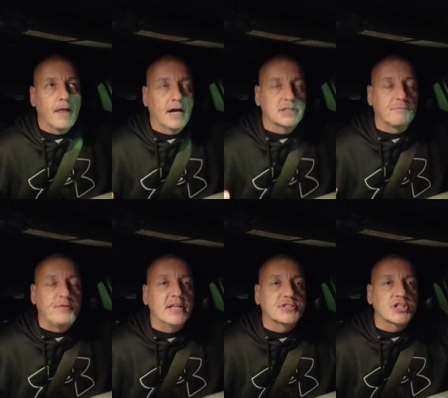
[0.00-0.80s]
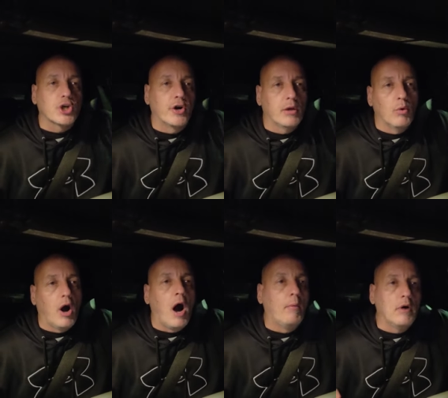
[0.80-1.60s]
a defense attorney
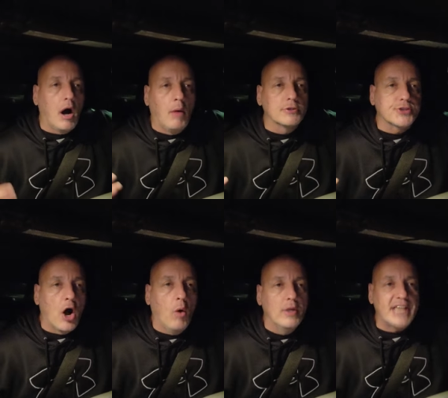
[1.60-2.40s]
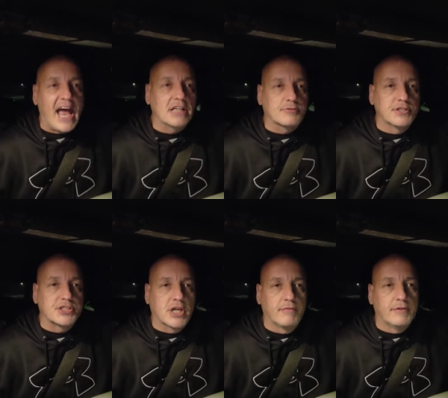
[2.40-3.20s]
will almost always ask for
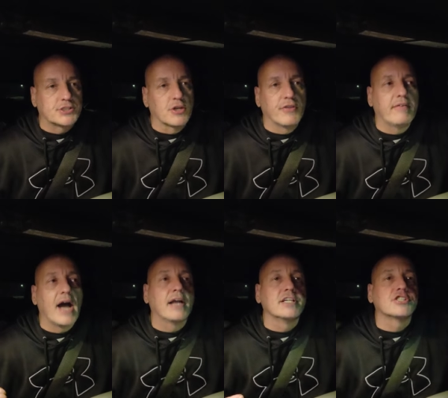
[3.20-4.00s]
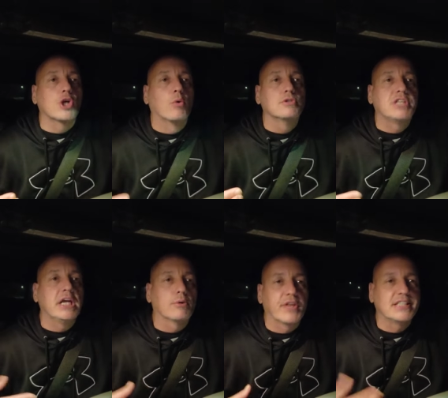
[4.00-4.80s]
discovery, so they've gotten it so
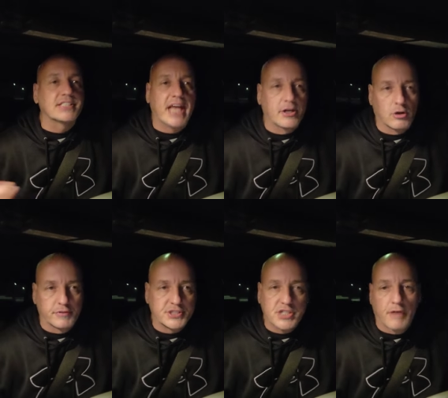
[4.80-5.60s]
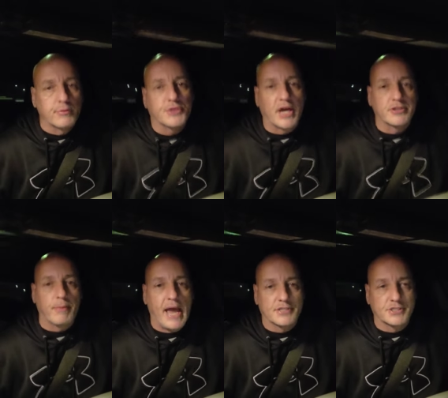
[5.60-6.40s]
routine where they just hand over discovery without
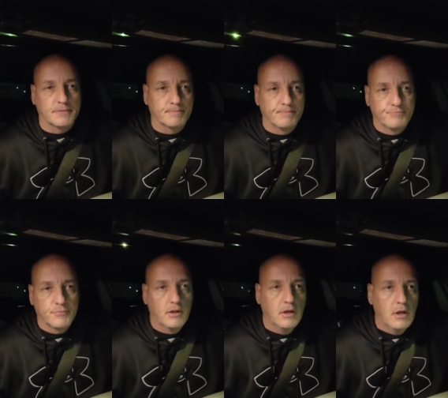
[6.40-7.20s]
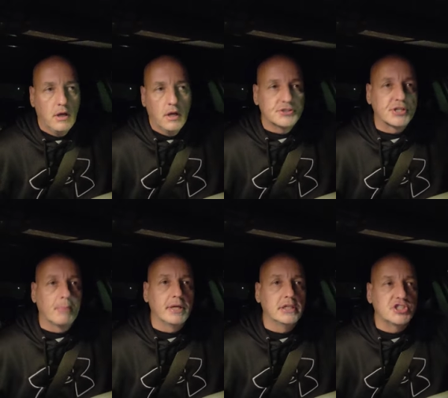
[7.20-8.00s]
them asking. And
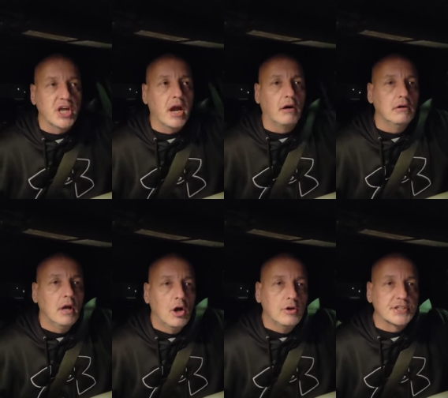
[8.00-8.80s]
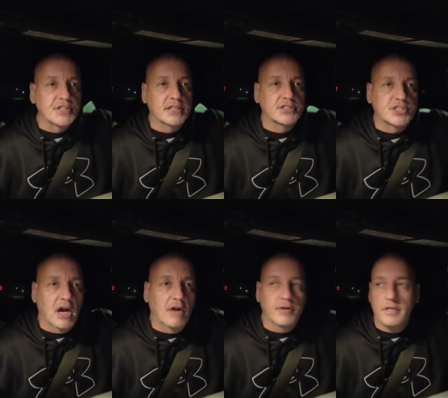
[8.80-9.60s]
somebody in jail who doesn't get
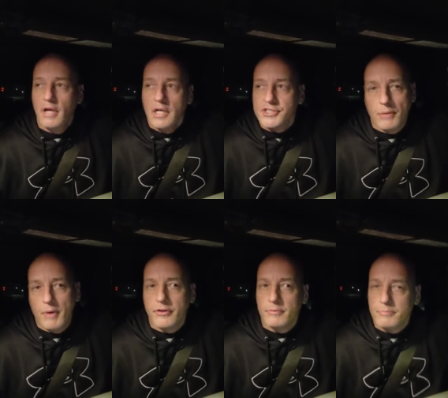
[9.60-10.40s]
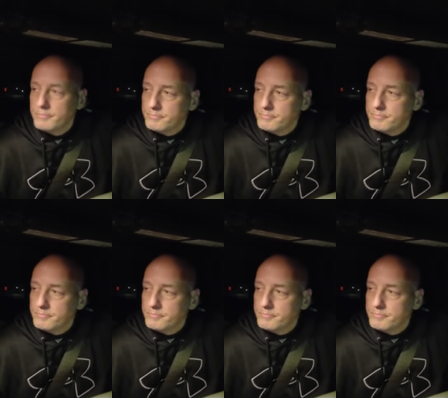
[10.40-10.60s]
discovery, some other